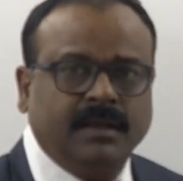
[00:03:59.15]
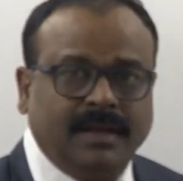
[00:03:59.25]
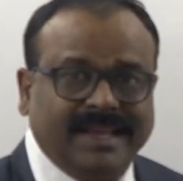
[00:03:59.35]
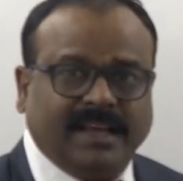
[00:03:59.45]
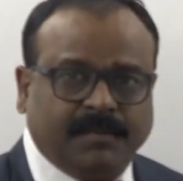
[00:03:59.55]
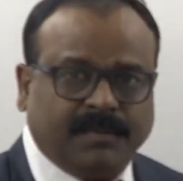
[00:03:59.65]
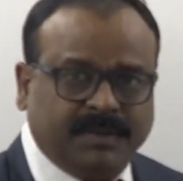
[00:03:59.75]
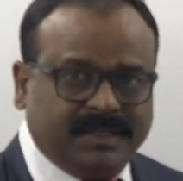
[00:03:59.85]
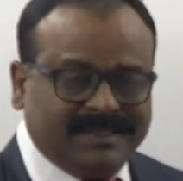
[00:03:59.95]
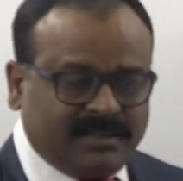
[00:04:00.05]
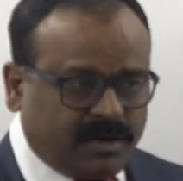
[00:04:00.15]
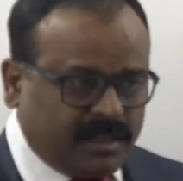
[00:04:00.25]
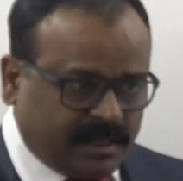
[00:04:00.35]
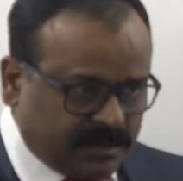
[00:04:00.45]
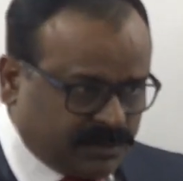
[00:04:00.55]
legal provisions or
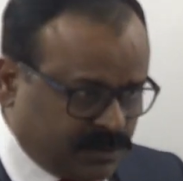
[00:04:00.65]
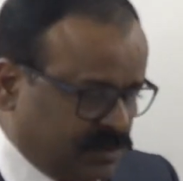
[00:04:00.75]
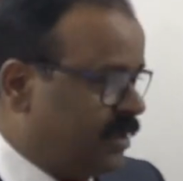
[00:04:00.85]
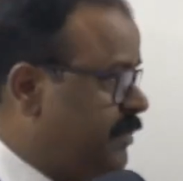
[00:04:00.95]
the constitutional